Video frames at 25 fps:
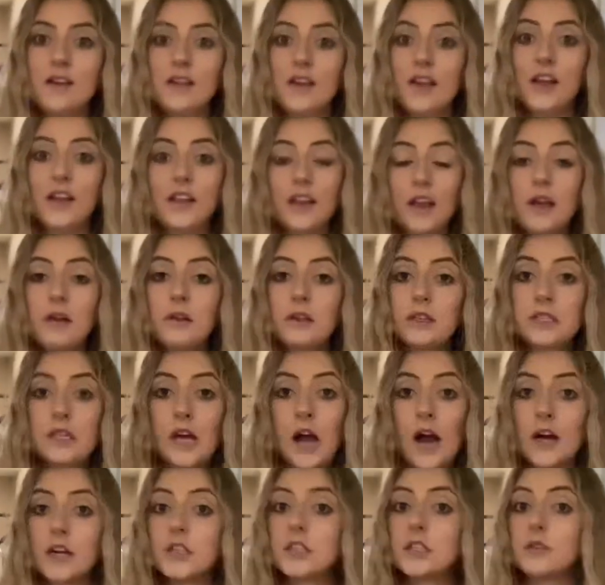It's
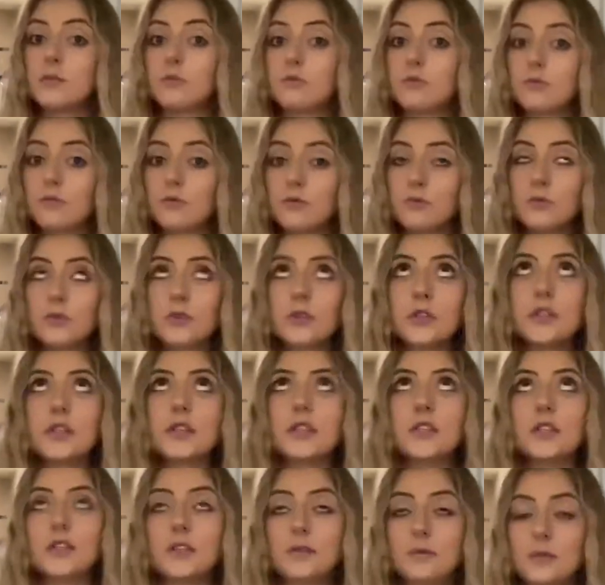actually
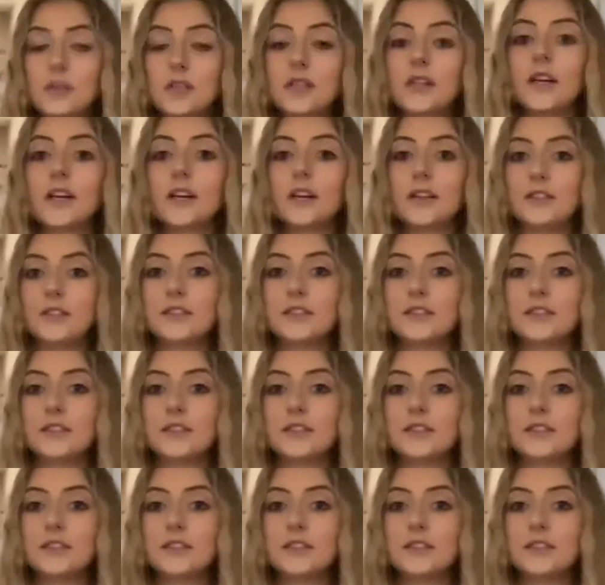really, really nice.